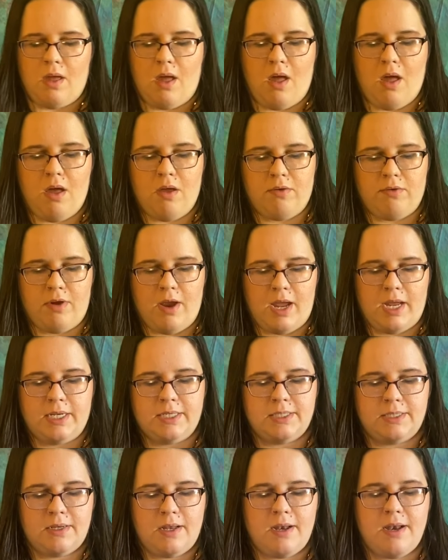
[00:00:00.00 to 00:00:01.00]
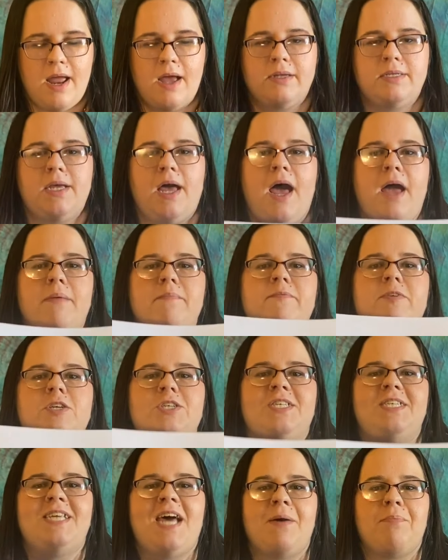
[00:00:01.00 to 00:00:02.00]
All right. Now time for
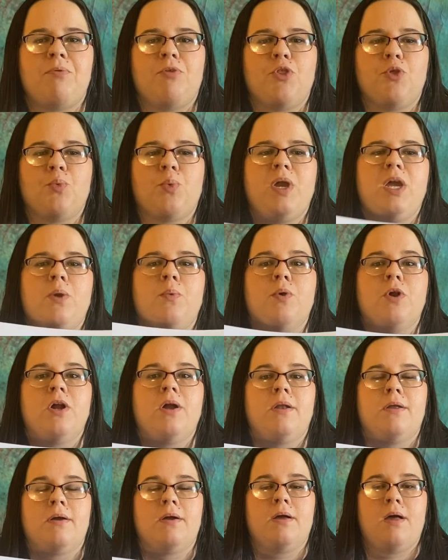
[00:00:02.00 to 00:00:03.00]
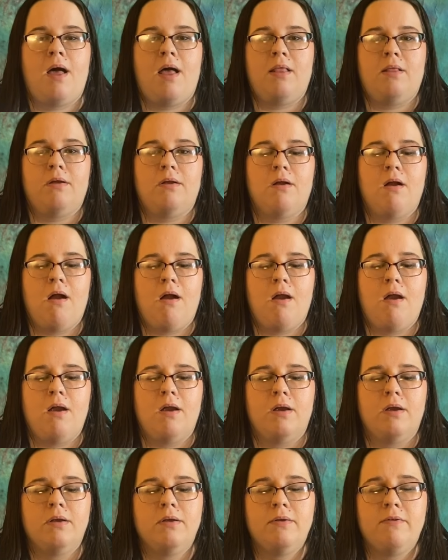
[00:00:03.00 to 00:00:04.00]
step three. We're gonna color
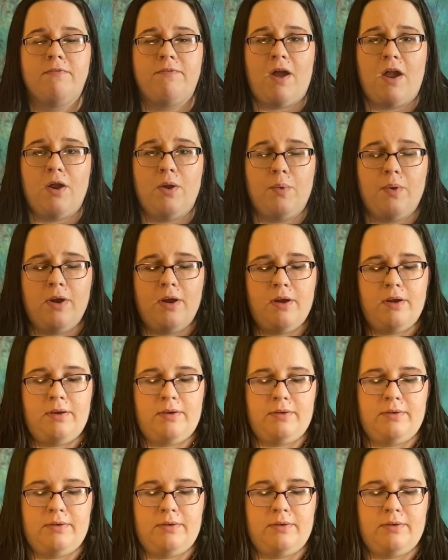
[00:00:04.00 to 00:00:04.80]
our firework.